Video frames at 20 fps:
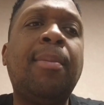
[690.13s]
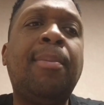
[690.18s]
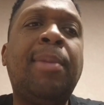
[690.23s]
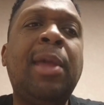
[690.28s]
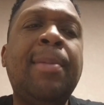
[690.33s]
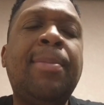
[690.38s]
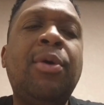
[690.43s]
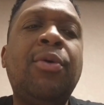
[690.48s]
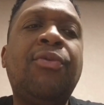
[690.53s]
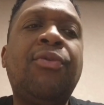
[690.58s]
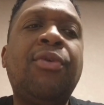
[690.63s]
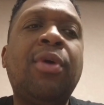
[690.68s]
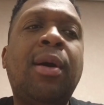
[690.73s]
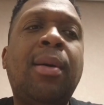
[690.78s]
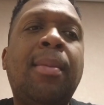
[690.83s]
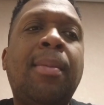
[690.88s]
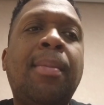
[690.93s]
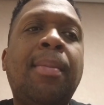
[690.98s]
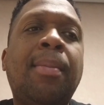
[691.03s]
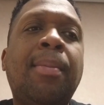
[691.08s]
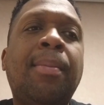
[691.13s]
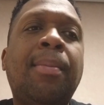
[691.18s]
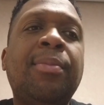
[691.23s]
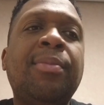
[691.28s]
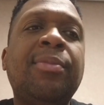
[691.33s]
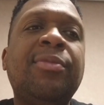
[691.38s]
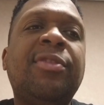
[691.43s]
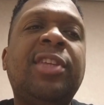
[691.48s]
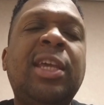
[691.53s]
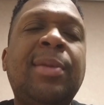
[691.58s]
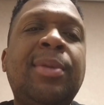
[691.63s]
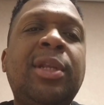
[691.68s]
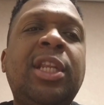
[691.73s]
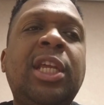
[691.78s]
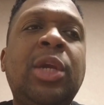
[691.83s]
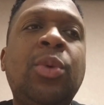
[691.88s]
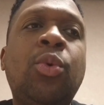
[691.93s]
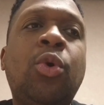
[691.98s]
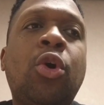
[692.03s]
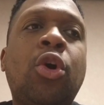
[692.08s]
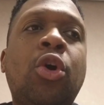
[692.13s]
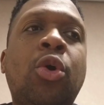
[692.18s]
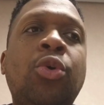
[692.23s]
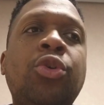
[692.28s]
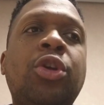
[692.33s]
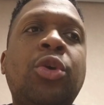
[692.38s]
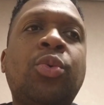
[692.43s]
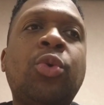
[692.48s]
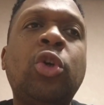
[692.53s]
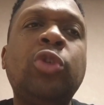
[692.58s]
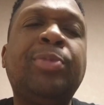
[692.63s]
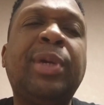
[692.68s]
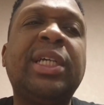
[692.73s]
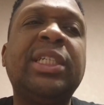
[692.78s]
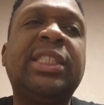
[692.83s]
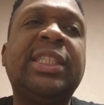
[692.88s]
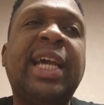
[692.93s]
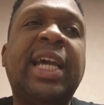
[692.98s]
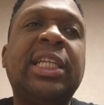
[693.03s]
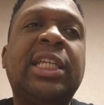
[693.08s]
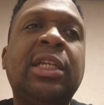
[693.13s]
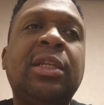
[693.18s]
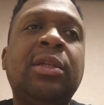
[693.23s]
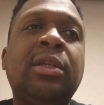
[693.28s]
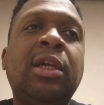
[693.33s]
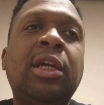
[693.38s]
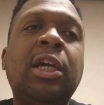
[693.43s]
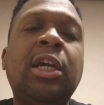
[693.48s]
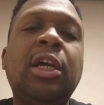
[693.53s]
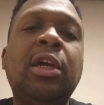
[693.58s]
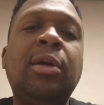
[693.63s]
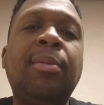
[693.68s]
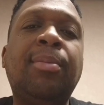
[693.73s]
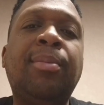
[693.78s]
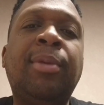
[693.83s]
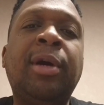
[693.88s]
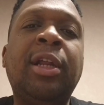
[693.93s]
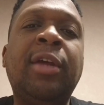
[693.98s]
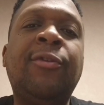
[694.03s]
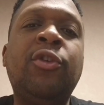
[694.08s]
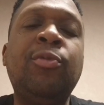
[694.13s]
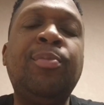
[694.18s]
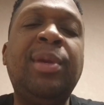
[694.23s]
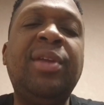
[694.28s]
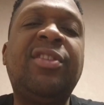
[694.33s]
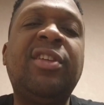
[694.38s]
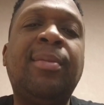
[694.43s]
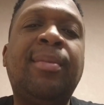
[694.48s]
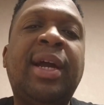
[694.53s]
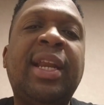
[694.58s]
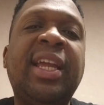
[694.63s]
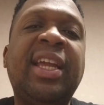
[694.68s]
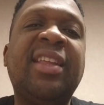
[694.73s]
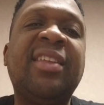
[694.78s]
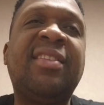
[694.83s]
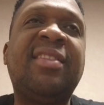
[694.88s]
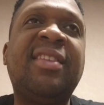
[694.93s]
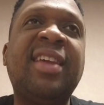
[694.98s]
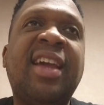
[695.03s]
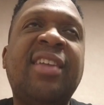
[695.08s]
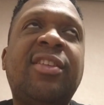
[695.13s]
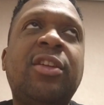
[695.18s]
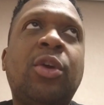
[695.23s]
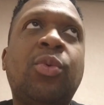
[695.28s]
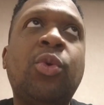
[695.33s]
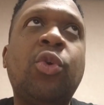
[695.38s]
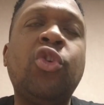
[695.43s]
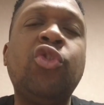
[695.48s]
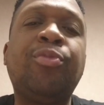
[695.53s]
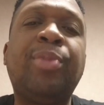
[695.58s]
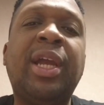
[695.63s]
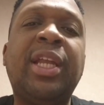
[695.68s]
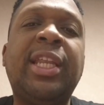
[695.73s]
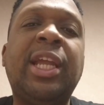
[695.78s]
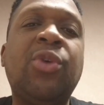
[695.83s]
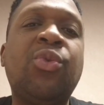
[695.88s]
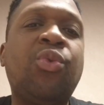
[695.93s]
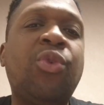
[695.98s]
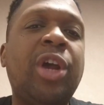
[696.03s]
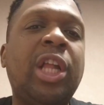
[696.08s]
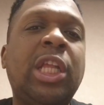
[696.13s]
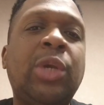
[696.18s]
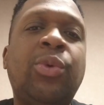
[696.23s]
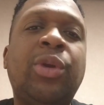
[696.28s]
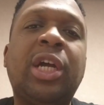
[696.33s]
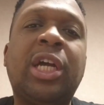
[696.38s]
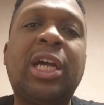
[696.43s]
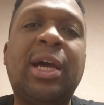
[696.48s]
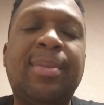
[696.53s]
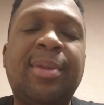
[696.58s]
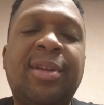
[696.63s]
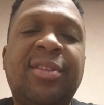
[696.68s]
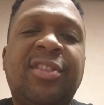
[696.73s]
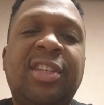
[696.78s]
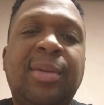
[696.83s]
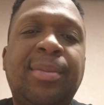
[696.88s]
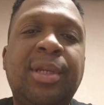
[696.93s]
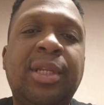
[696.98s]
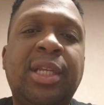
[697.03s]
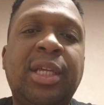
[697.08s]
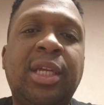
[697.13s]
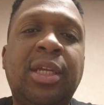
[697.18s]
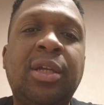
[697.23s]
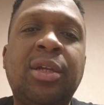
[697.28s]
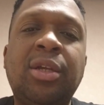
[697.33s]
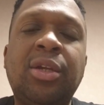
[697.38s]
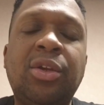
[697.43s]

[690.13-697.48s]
people from CBD will go to Rosebank and Santon, but if you meet somebody in Santon or Rosebank, they really want to come to CBD,